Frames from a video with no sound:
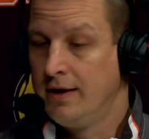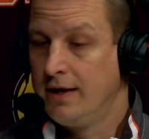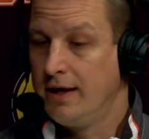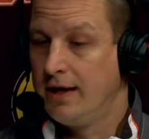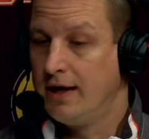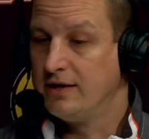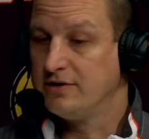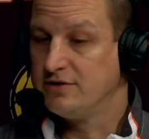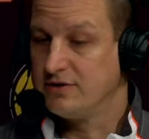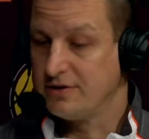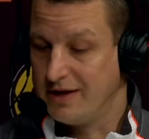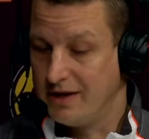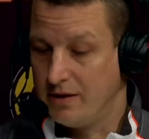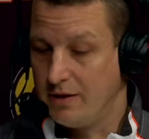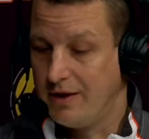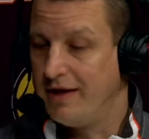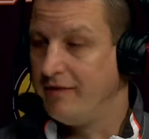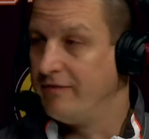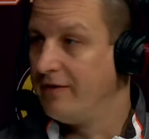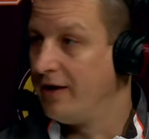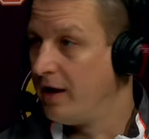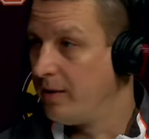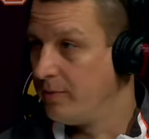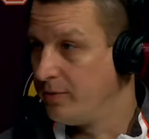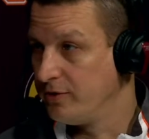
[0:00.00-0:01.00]
Uh, so they'll have
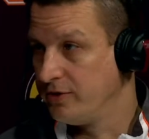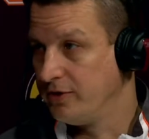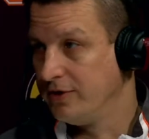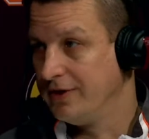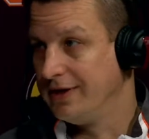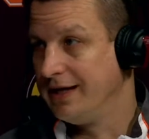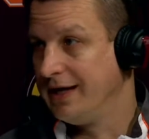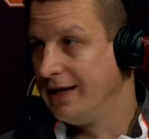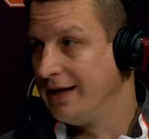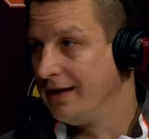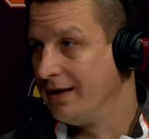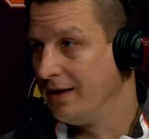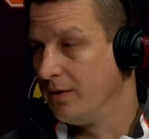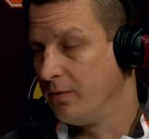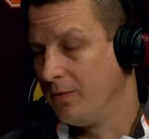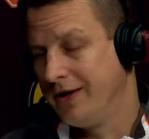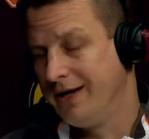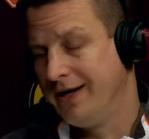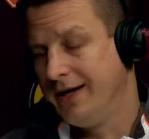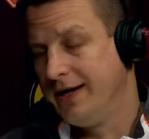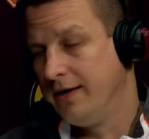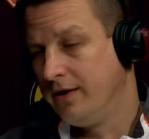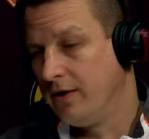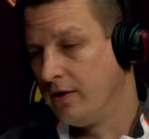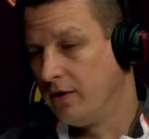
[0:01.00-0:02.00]
an opportunity to get in there. We
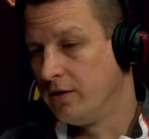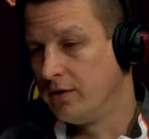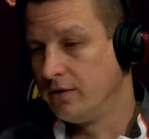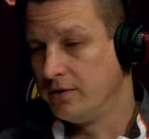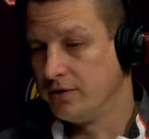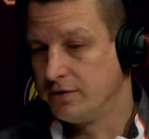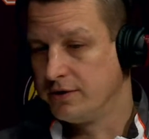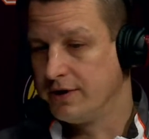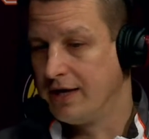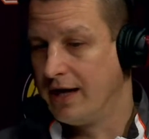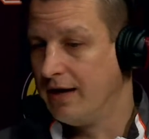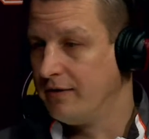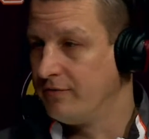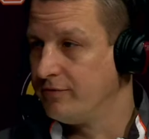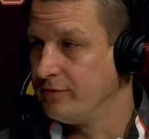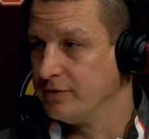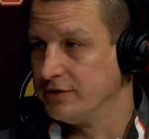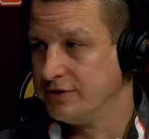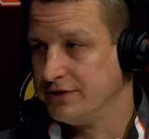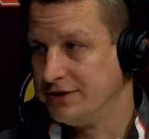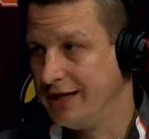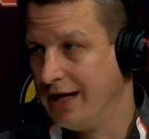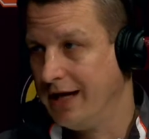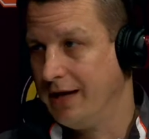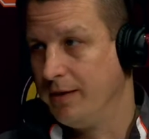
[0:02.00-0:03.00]
need our
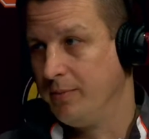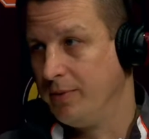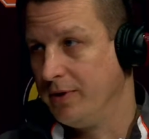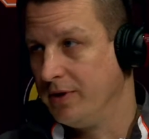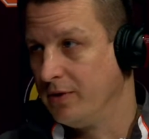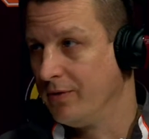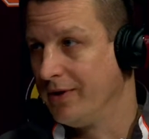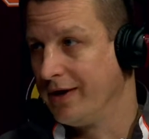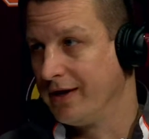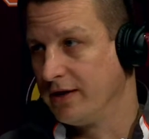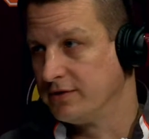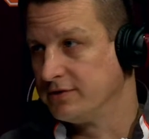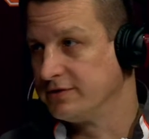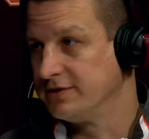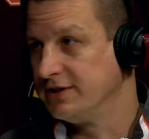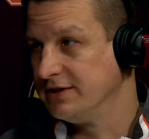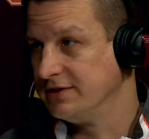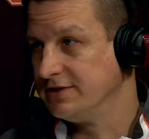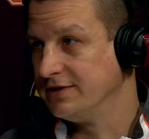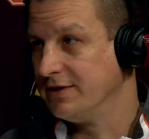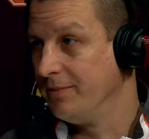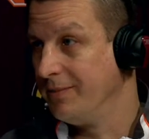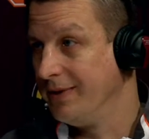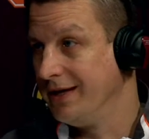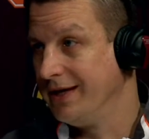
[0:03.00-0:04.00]
conference champion regular
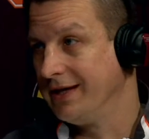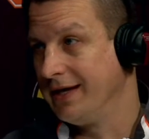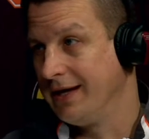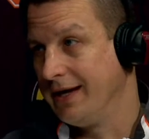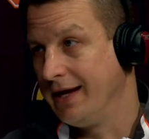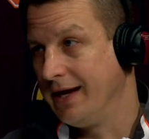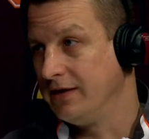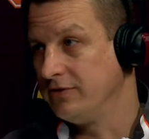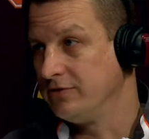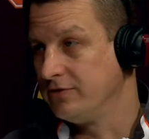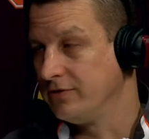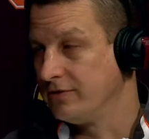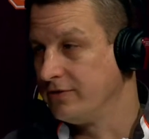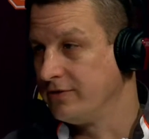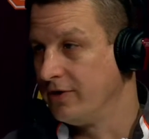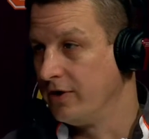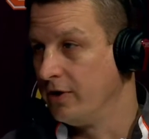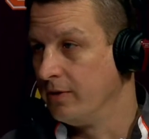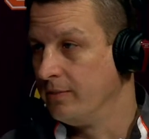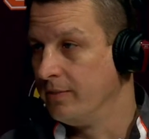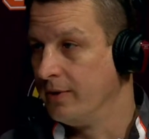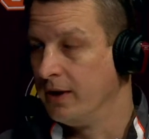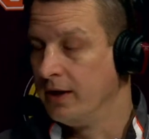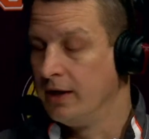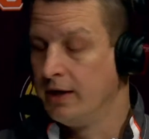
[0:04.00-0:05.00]
season to be in the national
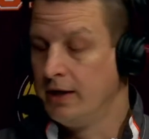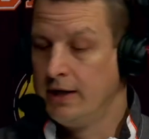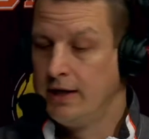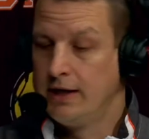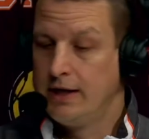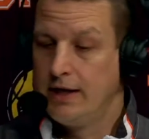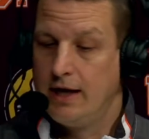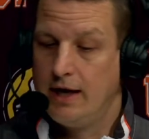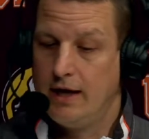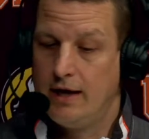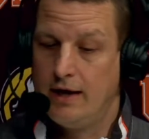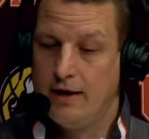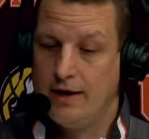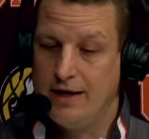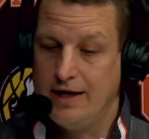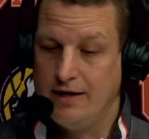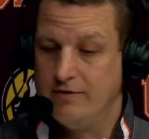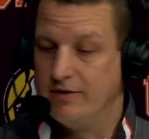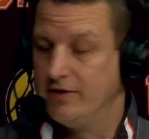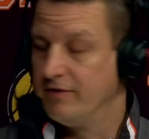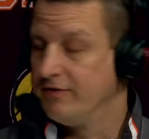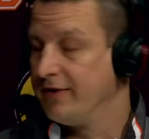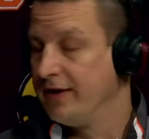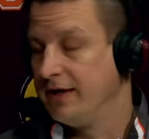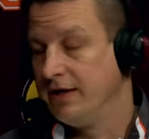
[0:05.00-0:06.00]
tournament, uh,
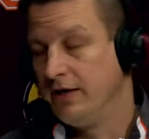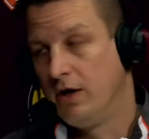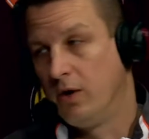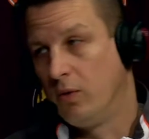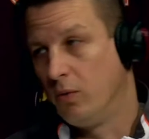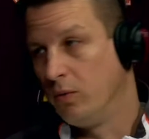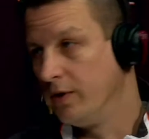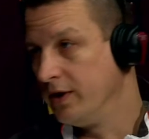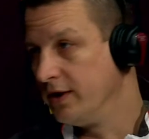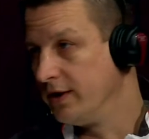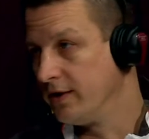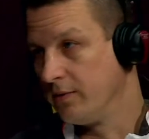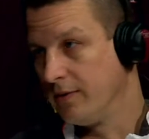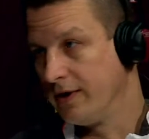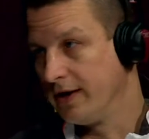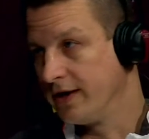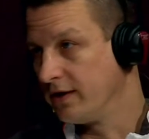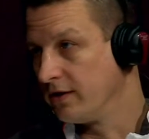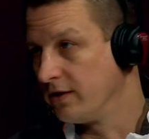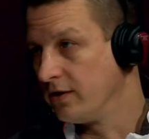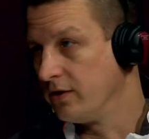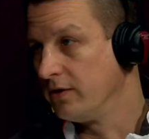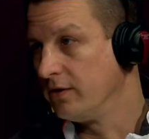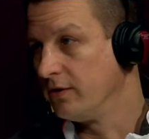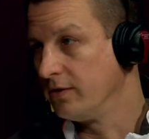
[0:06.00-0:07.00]
even if they don't don't win the
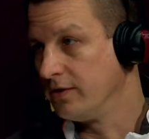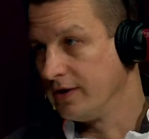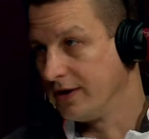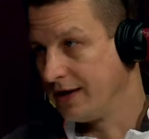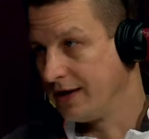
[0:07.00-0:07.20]
regular or the